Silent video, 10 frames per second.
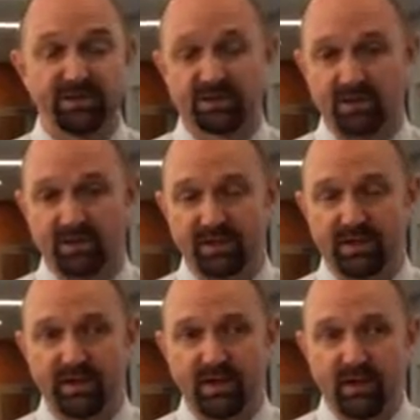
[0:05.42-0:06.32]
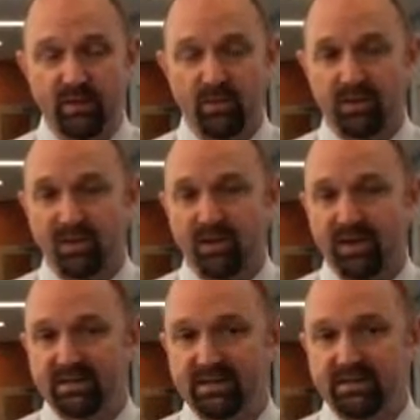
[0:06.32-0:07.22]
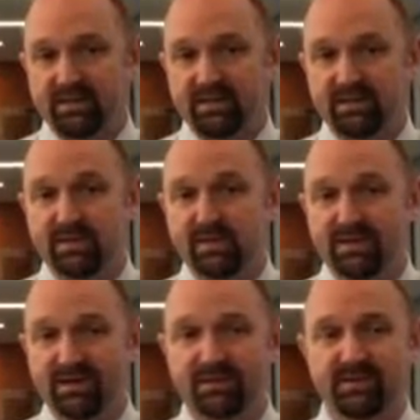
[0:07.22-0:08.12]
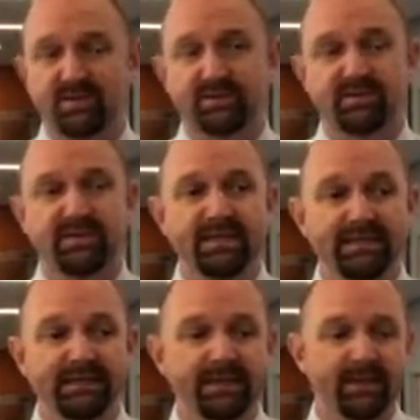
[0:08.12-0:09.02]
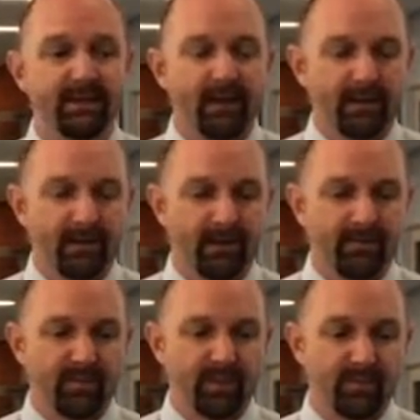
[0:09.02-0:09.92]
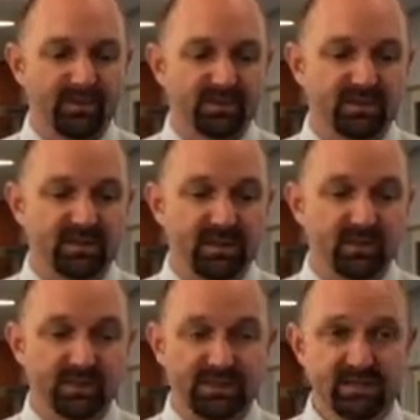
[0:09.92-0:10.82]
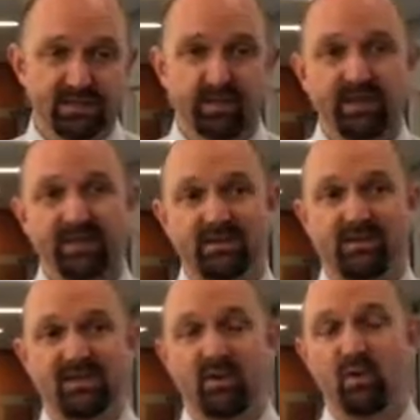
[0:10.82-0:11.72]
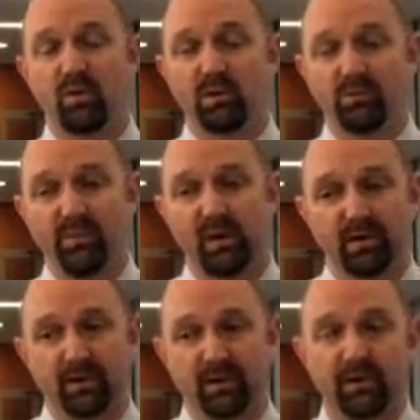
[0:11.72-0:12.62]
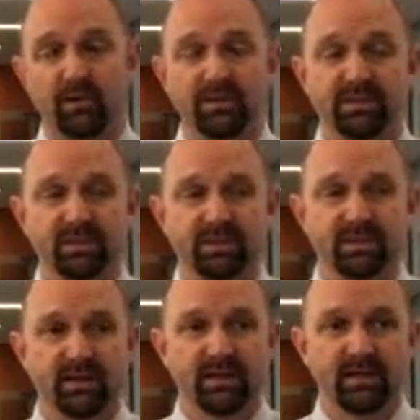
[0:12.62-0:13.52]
started with a bond issue in 2013. It was originally planned to be at Holcomb Park, which is